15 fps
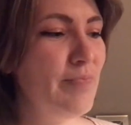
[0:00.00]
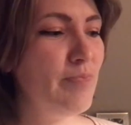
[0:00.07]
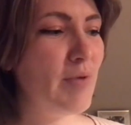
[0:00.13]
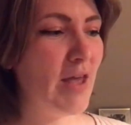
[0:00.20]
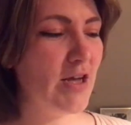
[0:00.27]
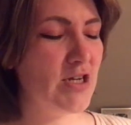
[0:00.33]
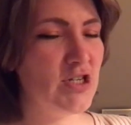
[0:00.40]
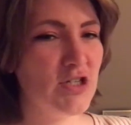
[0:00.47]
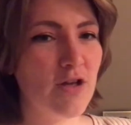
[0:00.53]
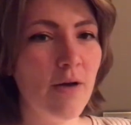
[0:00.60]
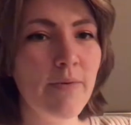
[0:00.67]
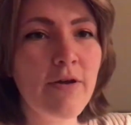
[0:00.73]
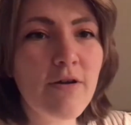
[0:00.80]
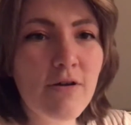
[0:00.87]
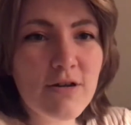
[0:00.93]
But yeah, she's
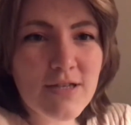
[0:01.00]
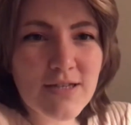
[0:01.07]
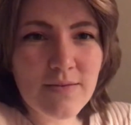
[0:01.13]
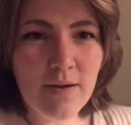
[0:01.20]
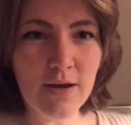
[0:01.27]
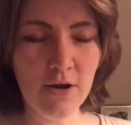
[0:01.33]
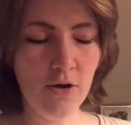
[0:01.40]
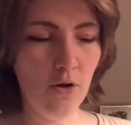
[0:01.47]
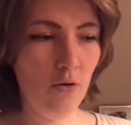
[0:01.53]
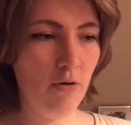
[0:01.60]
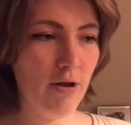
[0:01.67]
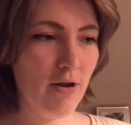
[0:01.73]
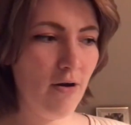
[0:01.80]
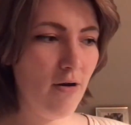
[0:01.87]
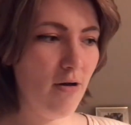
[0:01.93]
coming across as a bit
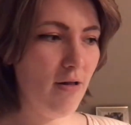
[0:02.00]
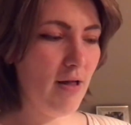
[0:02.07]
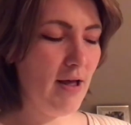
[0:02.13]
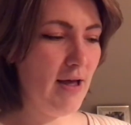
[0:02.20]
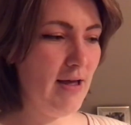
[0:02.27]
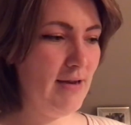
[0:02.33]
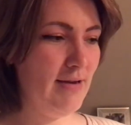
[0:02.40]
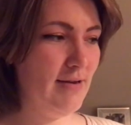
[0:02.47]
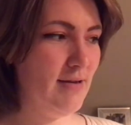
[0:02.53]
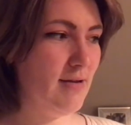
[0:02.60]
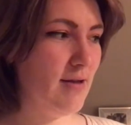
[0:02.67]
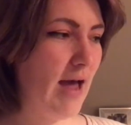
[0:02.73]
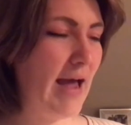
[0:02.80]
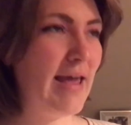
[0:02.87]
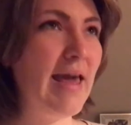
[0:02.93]
know-it-all, and
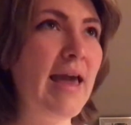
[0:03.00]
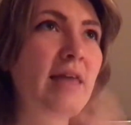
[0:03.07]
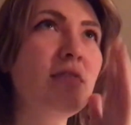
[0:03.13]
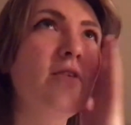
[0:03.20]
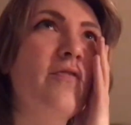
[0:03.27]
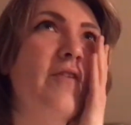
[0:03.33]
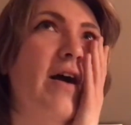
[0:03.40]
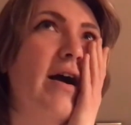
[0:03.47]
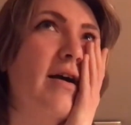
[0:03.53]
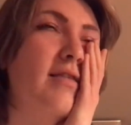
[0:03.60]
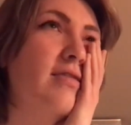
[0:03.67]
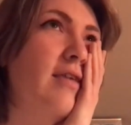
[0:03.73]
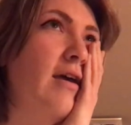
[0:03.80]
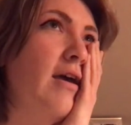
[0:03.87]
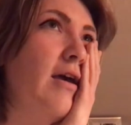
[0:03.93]
I hate the fact
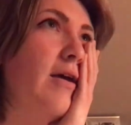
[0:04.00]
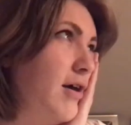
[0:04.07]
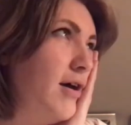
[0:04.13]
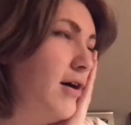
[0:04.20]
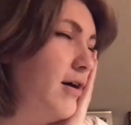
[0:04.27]
that,